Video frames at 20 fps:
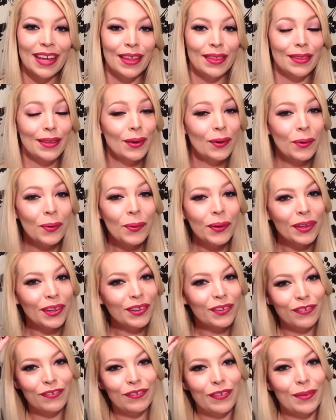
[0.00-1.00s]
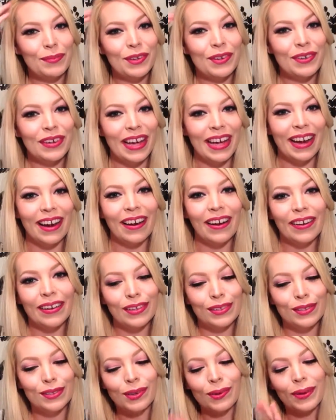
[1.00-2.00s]
the oil from your hair
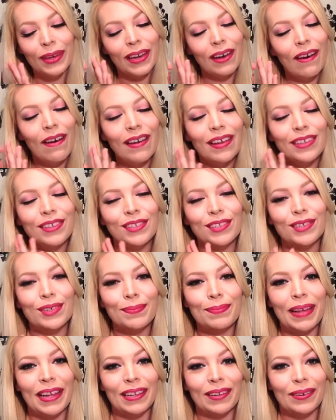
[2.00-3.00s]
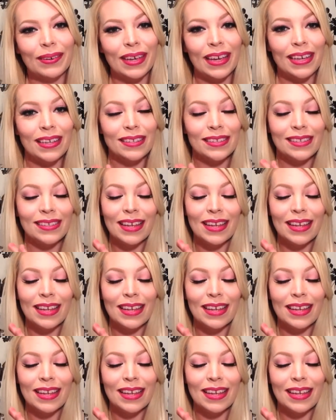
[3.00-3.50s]
is going onto your pillowcase,